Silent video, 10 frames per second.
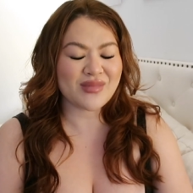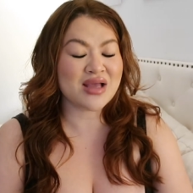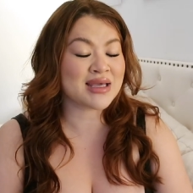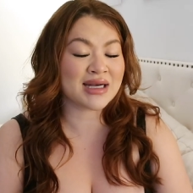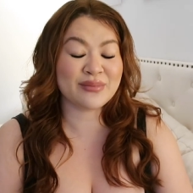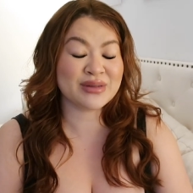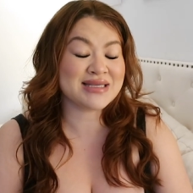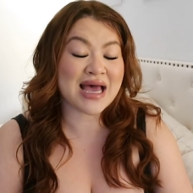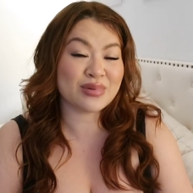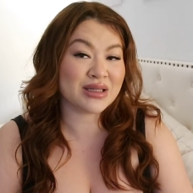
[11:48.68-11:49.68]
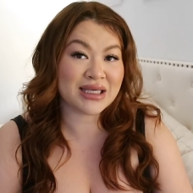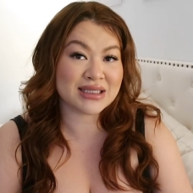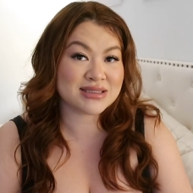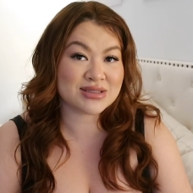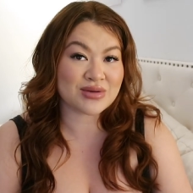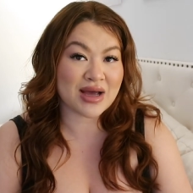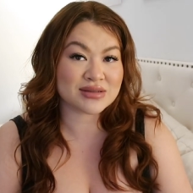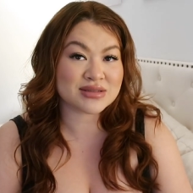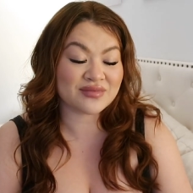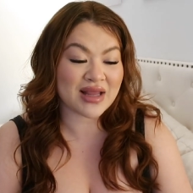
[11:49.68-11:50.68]
Again, I've been dabbling into
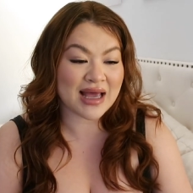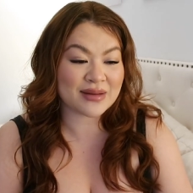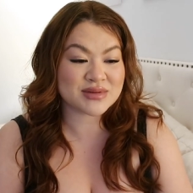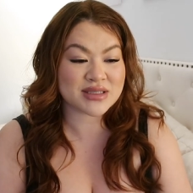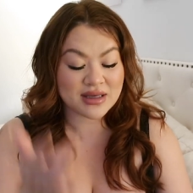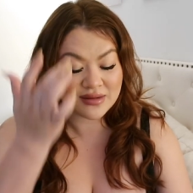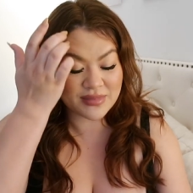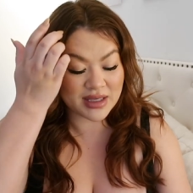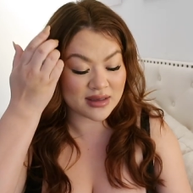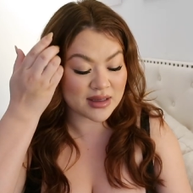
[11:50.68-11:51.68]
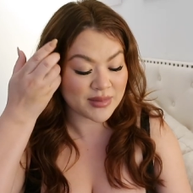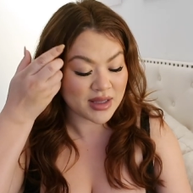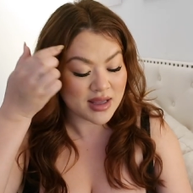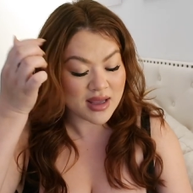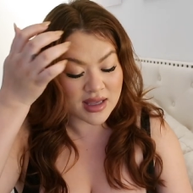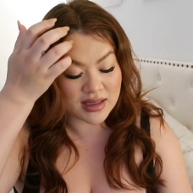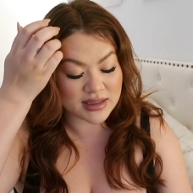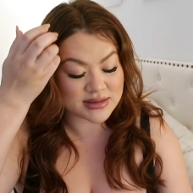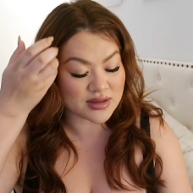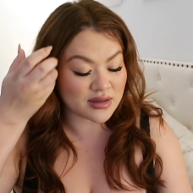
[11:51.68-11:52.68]
House of Labs makeup, and I
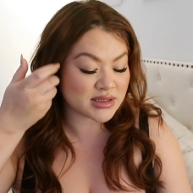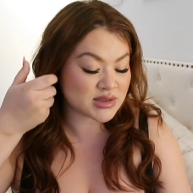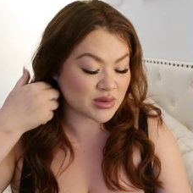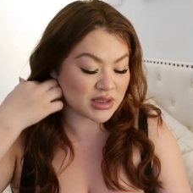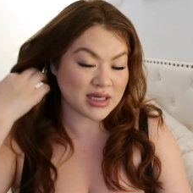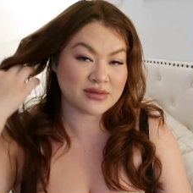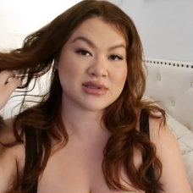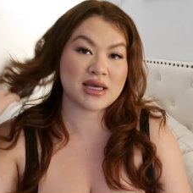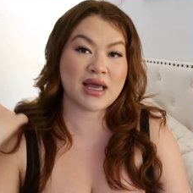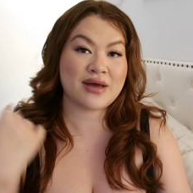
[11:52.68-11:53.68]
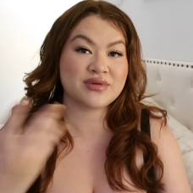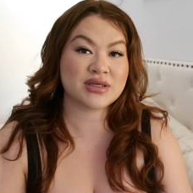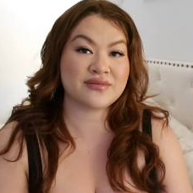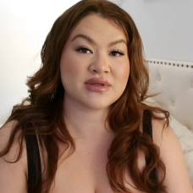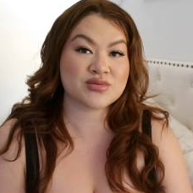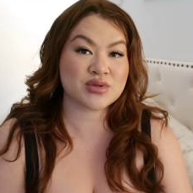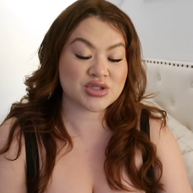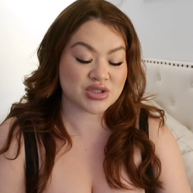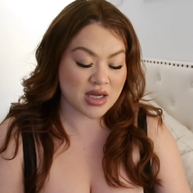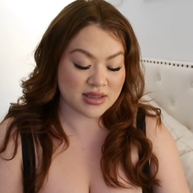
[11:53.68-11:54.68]
saw this one and I was like, I have to give this one a
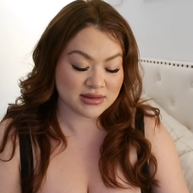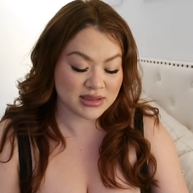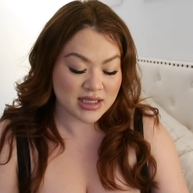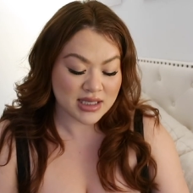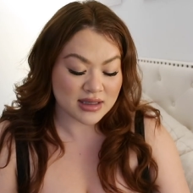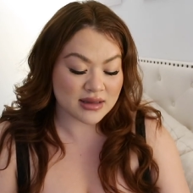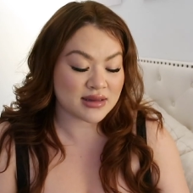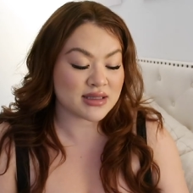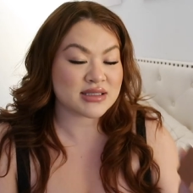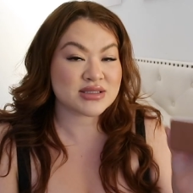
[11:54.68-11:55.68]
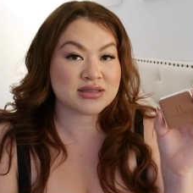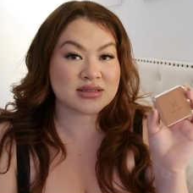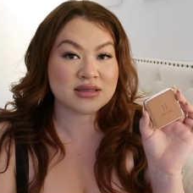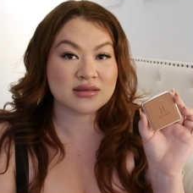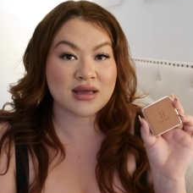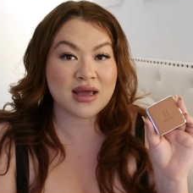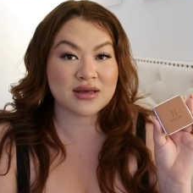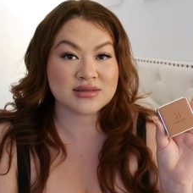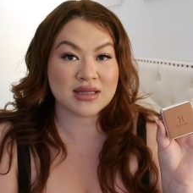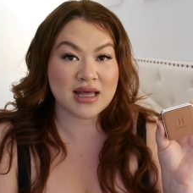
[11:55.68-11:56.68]
shot. This
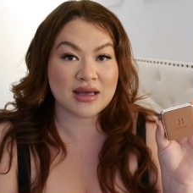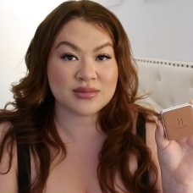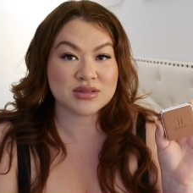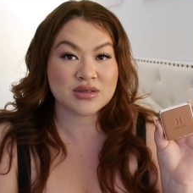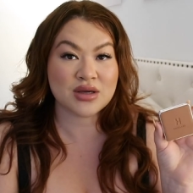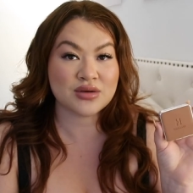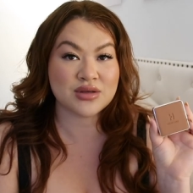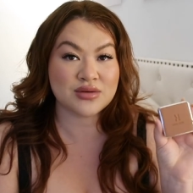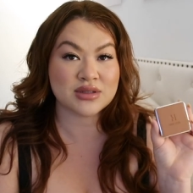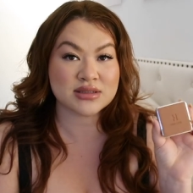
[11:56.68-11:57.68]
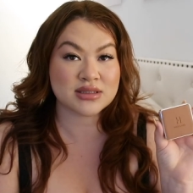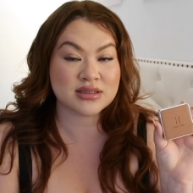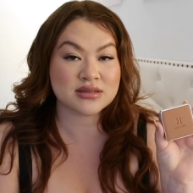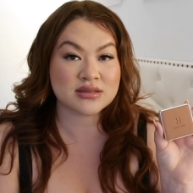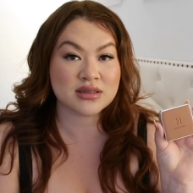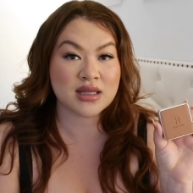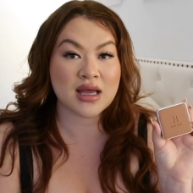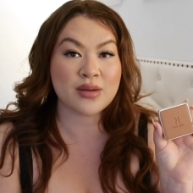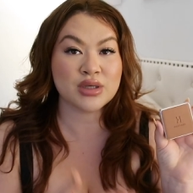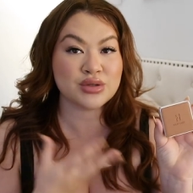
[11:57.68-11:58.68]
House Labs, look how cute this is. Like,
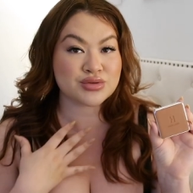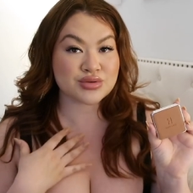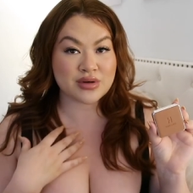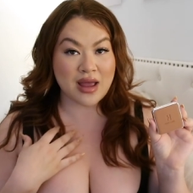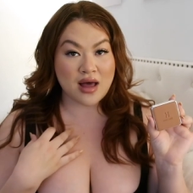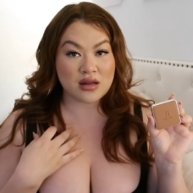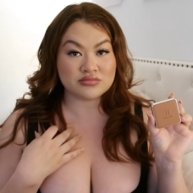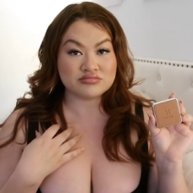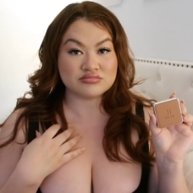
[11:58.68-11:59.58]
I'm a neutral gal.